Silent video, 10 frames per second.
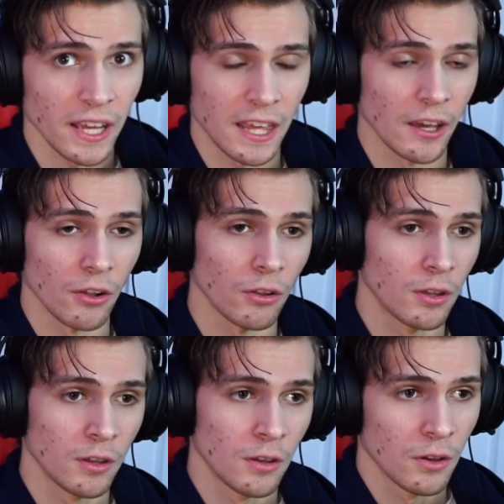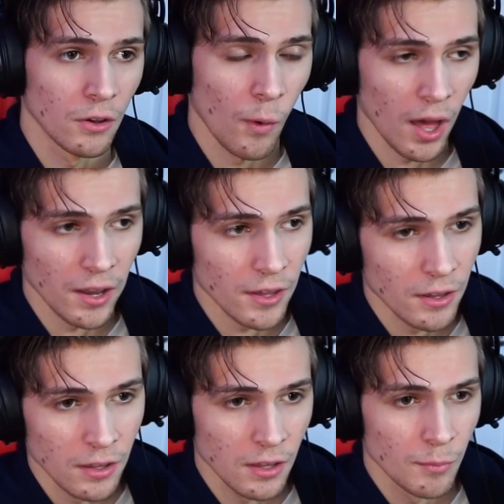kill
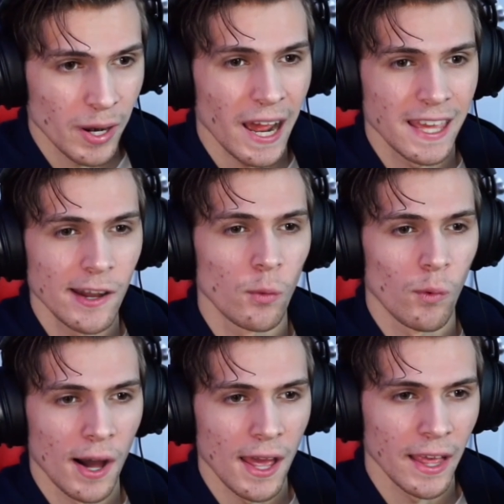Wanda, but I get why.